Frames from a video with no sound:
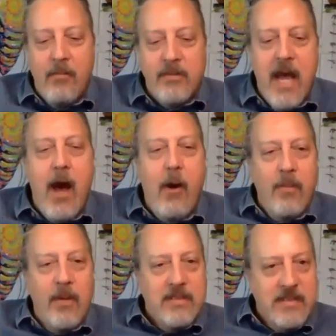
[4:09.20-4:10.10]
to
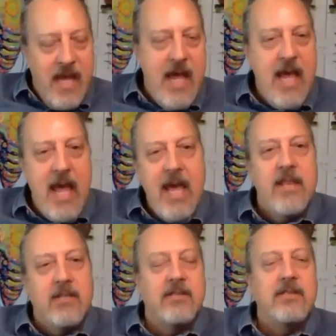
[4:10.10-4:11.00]
help us say, hey,
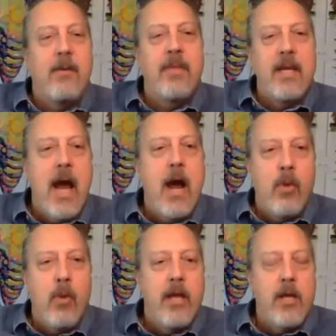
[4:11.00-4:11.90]
there's something not
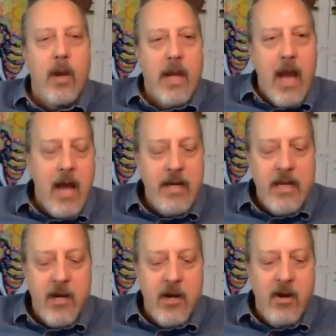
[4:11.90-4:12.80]
right going on
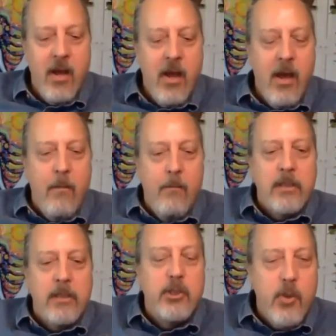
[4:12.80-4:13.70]
here.
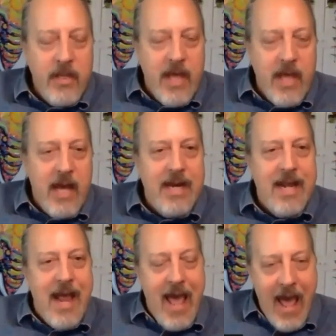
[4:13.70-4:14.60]
But doing that in
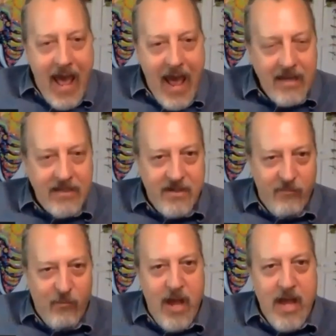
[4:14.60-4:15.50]
an
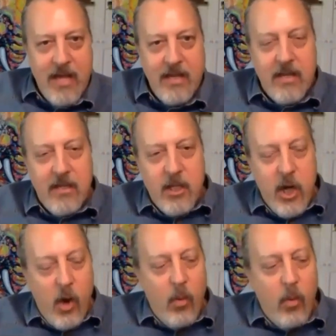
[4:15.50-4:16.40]
active way,
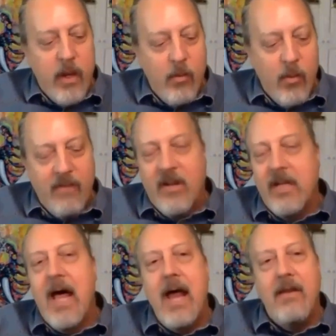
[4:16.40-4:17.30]
we have a
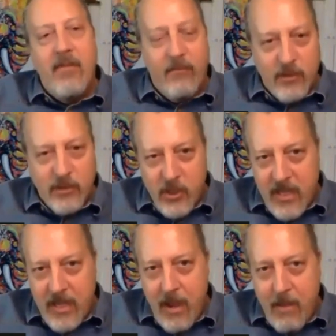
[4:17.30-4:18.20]
lot of efforts
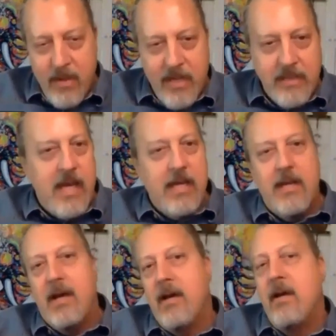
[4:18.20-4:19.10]
looking at big
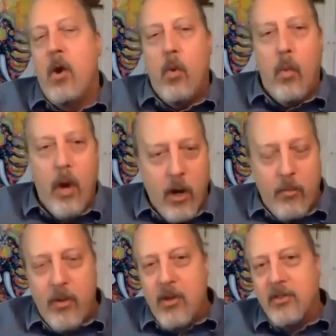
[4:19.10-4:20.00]
data,
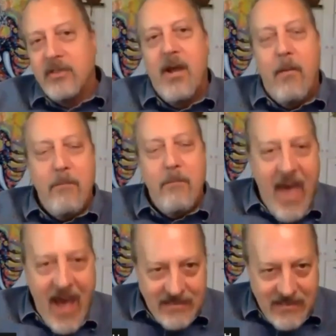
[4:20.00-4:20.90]
wearables,
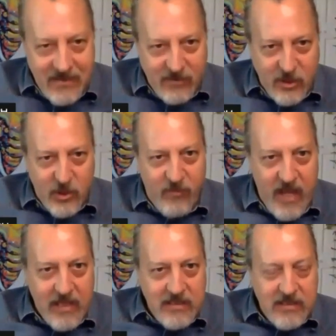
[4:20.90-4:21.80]
passive
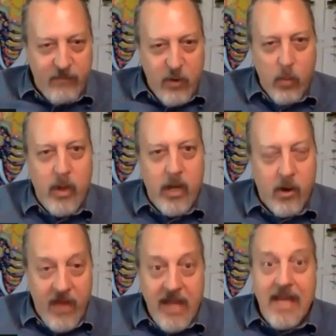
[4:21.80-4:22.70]
surveillance, if you
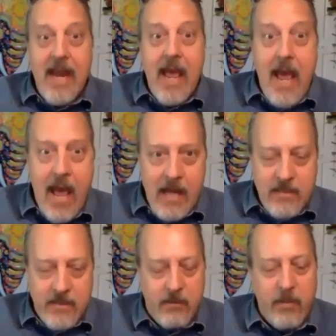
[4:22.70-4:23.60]
will, that can add
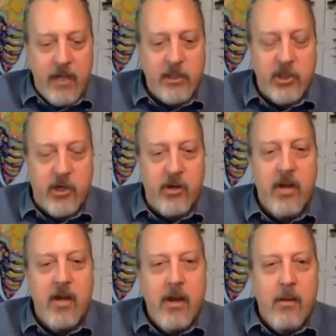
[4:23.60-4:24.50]
to the picture.
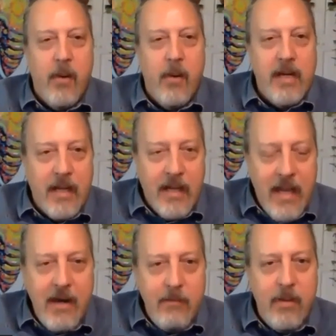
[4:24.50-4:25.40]
But
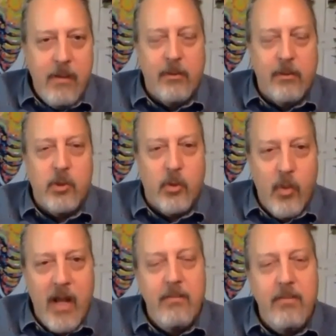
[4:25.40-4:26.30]
letting people
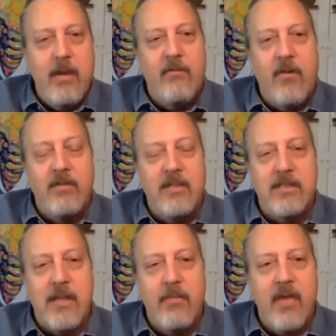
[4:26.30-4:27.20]
directly be involved in
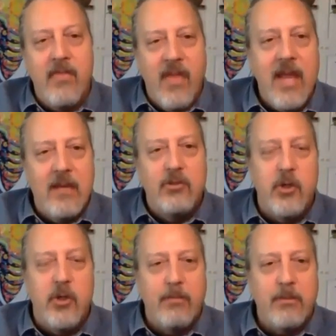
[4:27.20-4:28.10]
something then gives you
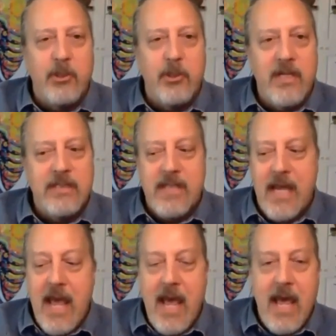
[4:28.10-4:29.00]
an opportunity to
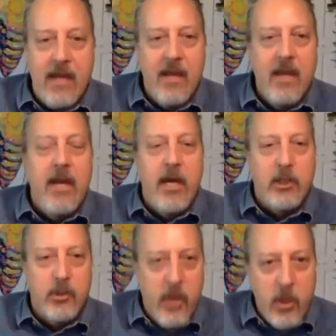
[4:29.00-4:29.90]
say, hey,
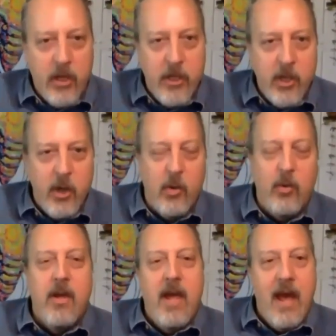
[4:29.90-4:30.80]
here's what you can do.
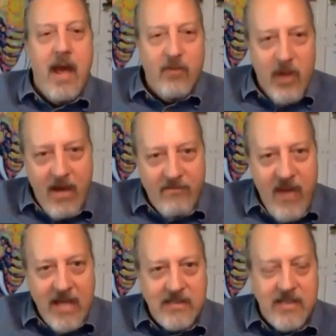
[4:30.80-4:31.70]
Have you got
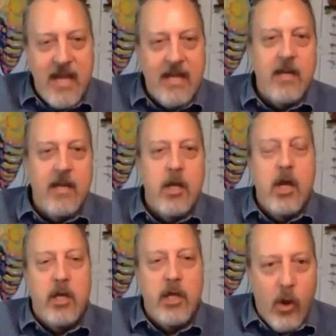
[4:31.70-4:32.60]
vaccinated?
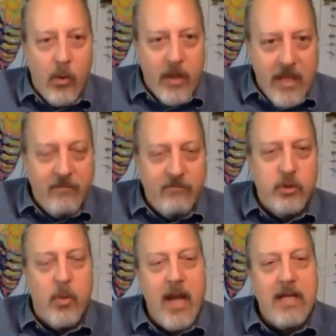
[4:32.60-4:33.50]
Give
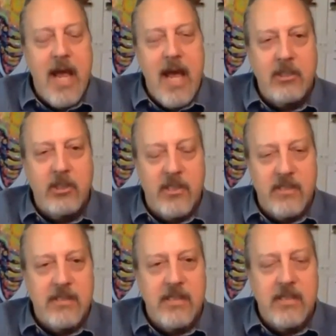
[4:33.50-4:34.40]
direct
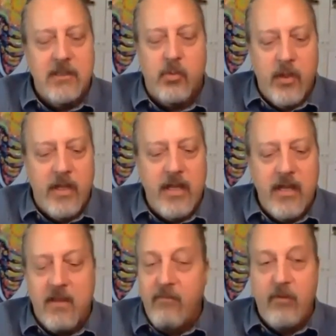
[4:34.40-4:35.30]
actions is really
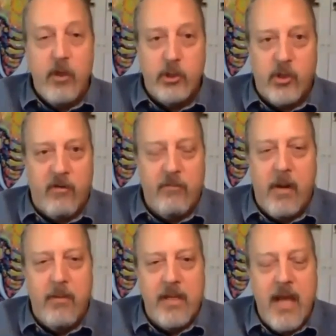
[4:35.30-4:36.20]
the future of
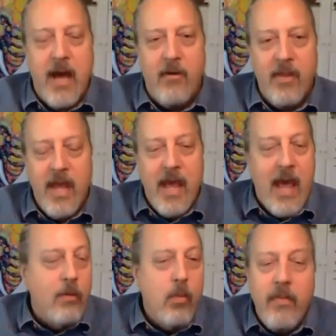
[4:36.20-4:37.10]
public health,
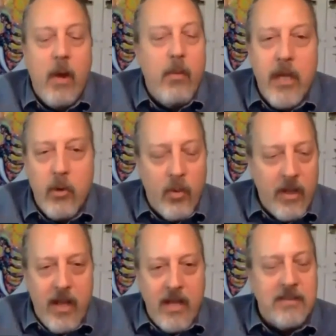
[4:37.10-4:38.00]
and one that we can
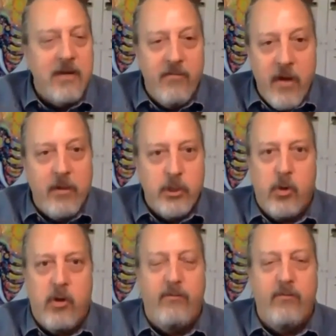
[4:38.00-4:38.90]
realize in a very
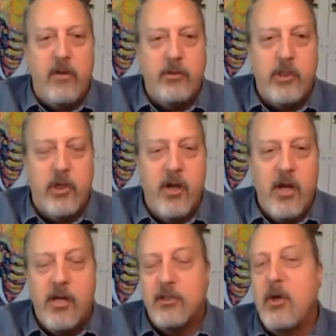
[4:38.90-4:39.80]
short future.
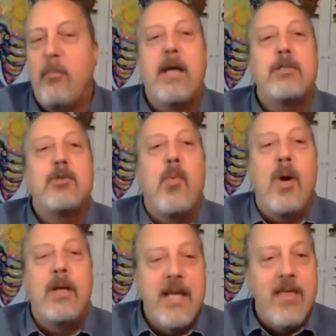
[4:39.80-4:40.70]
So by
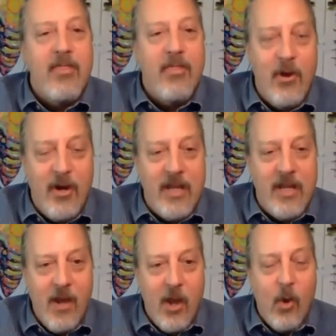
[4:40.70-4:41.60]

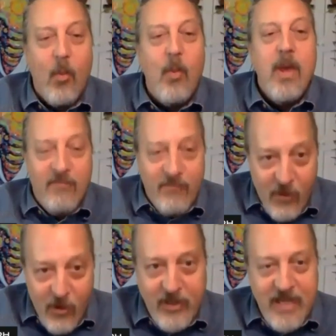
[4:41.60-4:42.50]
2030, we
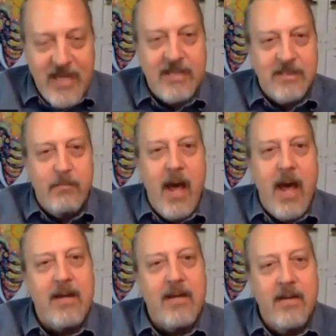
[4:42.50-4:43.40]
fully
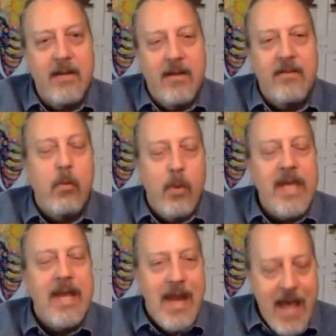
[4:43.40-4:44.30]
expect that we
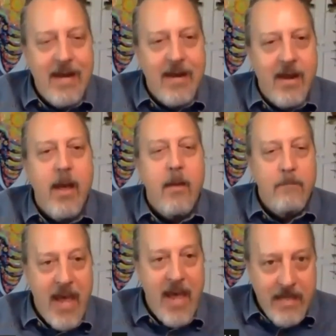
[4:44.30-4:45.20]
can end
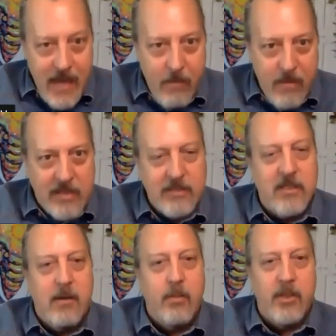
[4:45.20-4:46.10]
pandemics
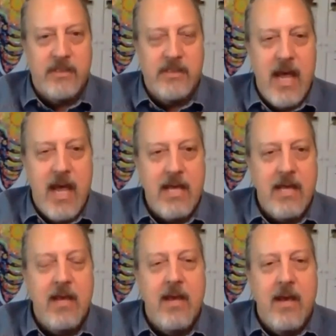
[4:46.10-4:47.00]
per se,